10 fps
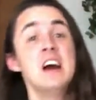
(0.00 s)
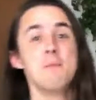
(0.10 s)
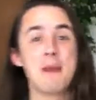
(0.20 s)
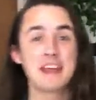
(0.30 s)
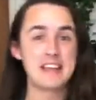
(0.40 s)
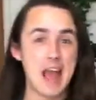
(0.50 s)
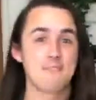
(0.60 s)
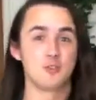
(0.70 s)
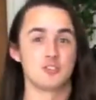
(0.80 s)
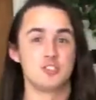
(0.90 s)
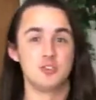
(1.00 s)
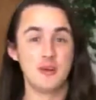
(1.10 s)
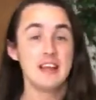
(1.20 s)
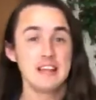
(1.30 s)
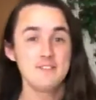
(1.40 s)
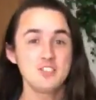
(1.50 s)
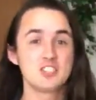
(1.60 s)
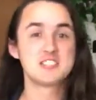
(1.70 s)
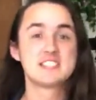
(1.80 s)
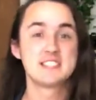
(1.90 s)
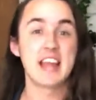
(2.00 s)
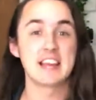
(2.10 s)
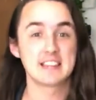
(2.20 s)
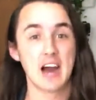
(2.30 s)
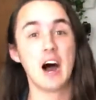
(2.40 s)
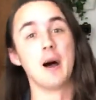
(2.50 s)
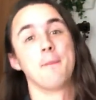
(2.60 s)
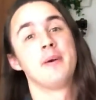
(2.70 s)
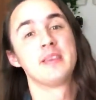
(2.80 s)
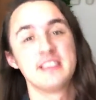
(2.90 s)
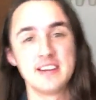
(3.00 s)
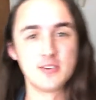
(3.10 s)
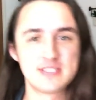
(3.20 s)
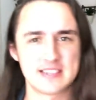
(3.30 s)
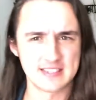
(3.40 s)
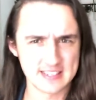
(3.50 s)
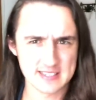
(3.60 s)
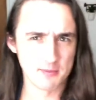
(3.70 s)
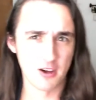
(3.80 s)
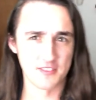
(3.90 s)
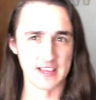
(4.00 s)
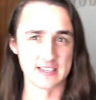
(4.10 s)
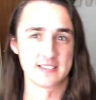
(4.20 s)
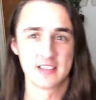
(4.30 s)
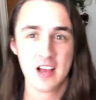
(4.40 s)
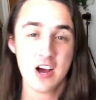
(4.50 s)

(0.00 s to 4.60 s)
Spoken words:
make an effort to even just stand up, you know, it's the small things.